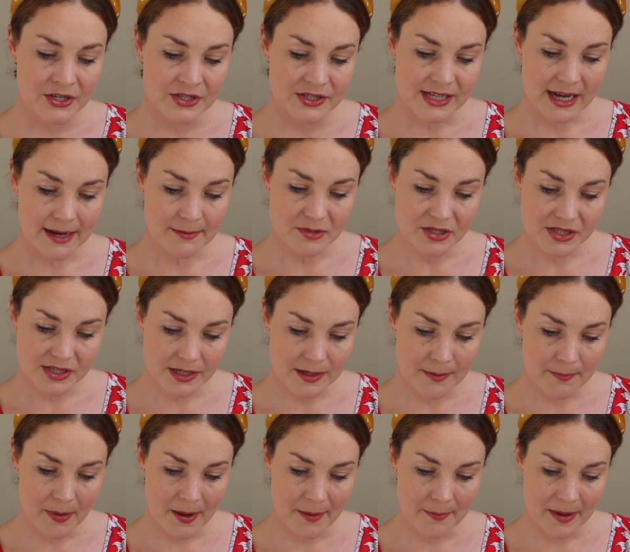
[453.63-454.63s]
So I'm just
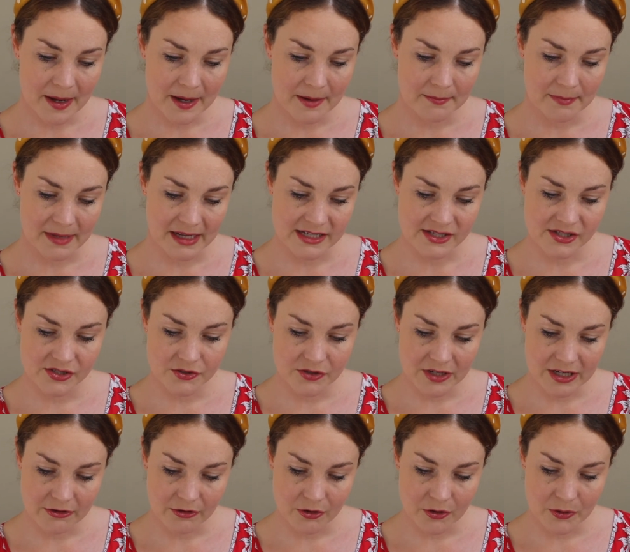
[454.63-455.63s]
going to pop on my
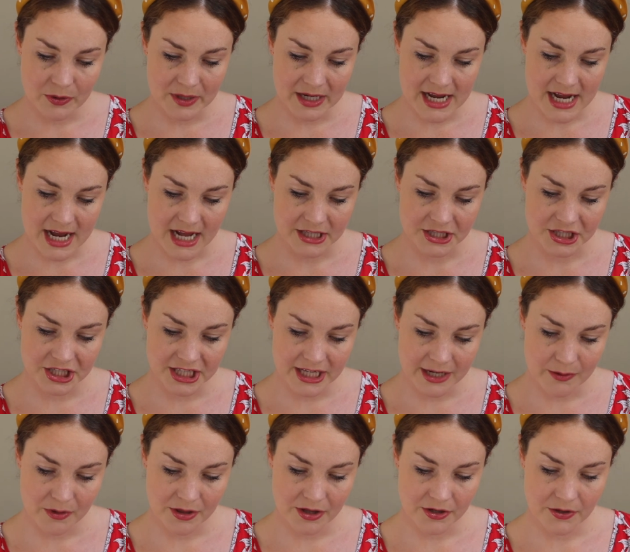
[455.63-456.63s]
screen recording and
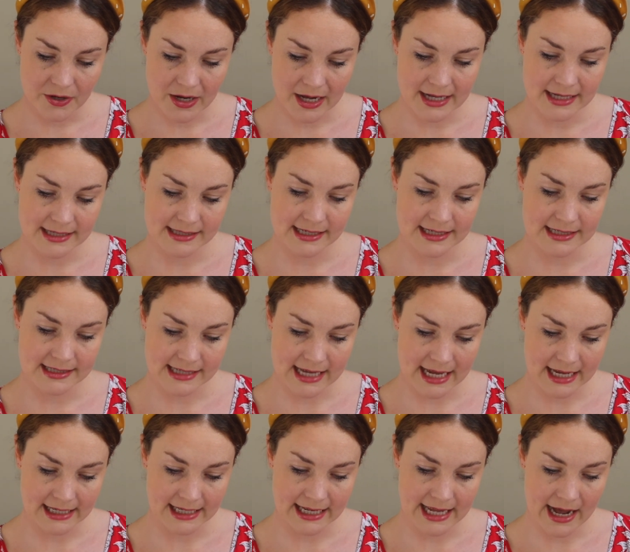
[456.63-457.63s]
share with you guys
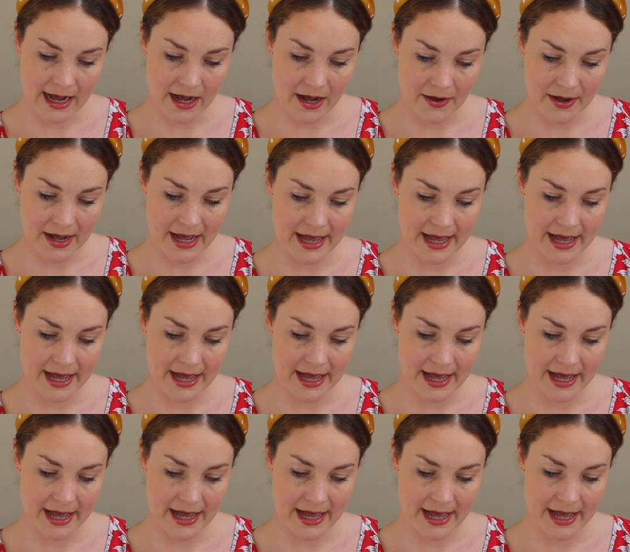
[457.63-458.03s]
exactly how